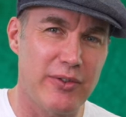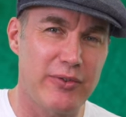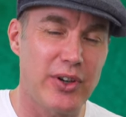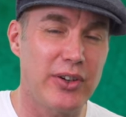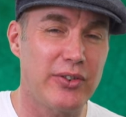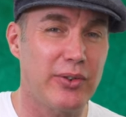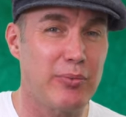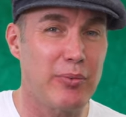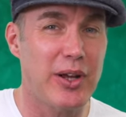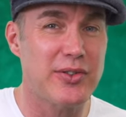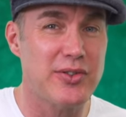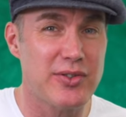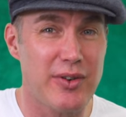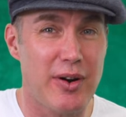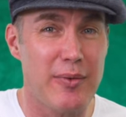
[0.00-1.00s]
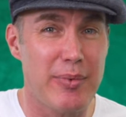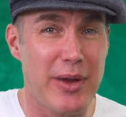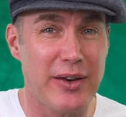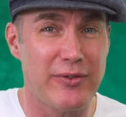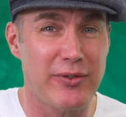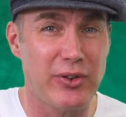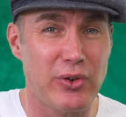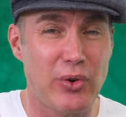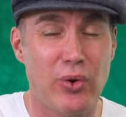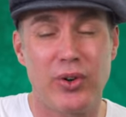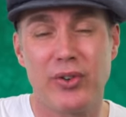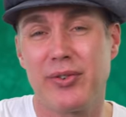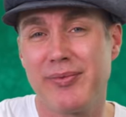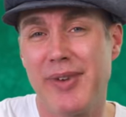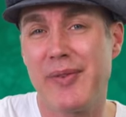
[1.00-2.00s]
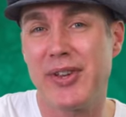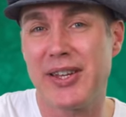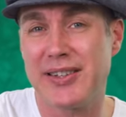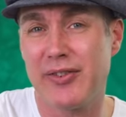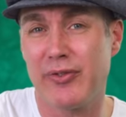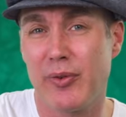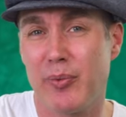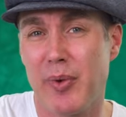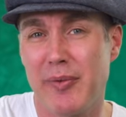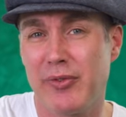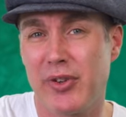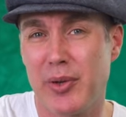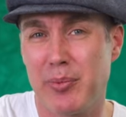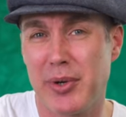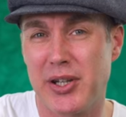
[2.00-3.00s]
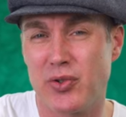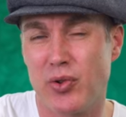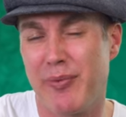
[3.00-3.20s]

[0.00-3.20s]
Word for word: a verse and one strumming pattern for a chorus and maybe a different one for the bridge,